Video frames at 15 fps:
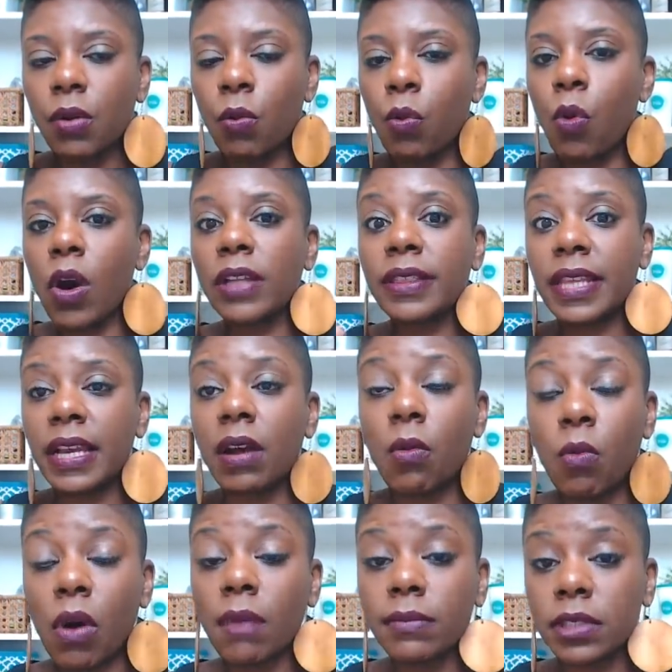one thing a
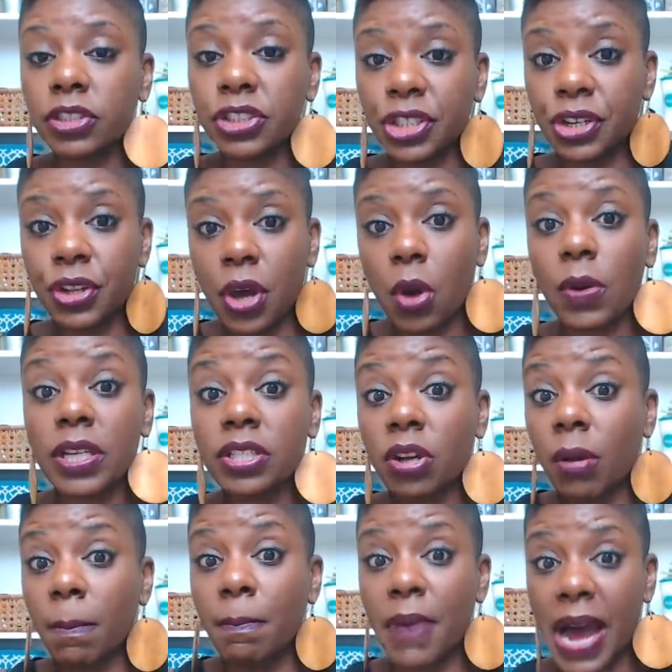woman should know is
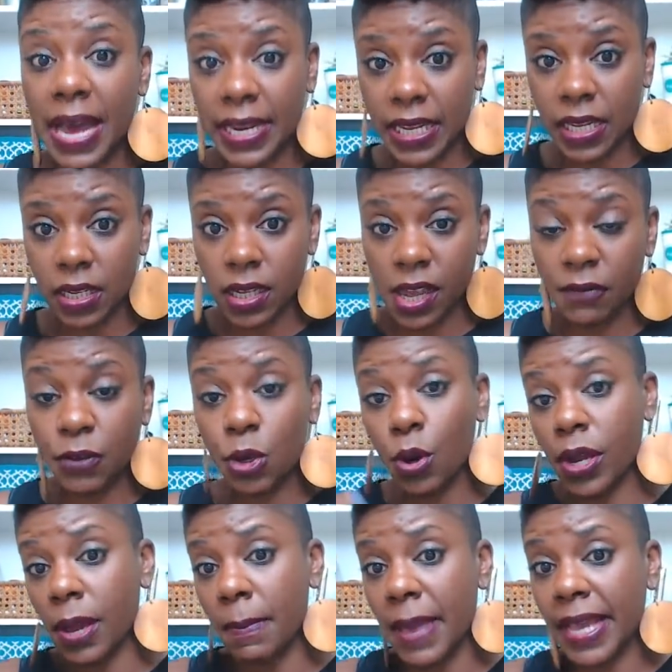her body. If you
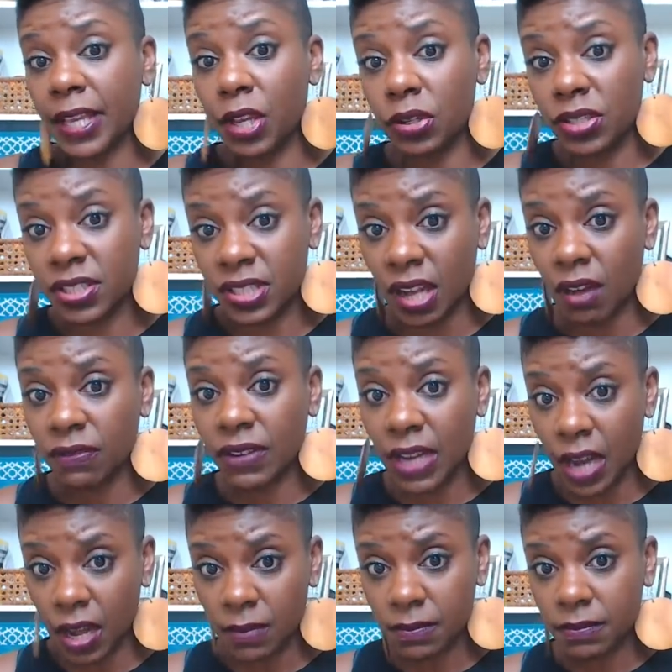can make yourself
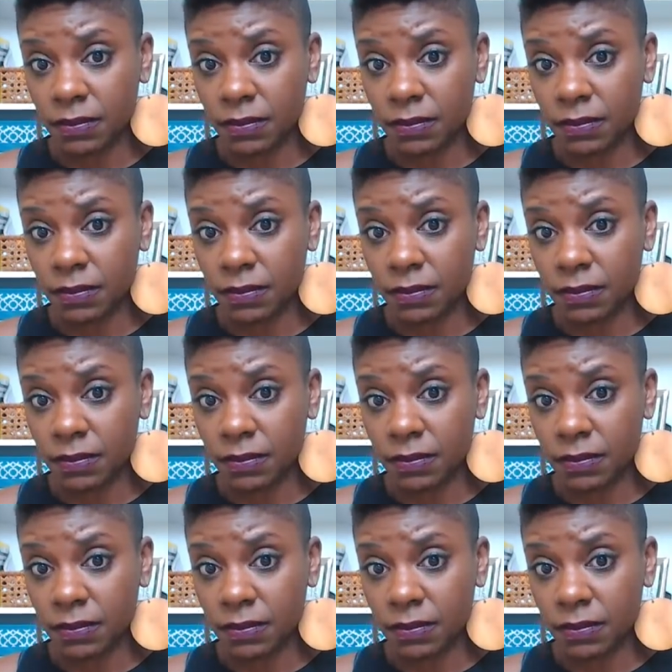come,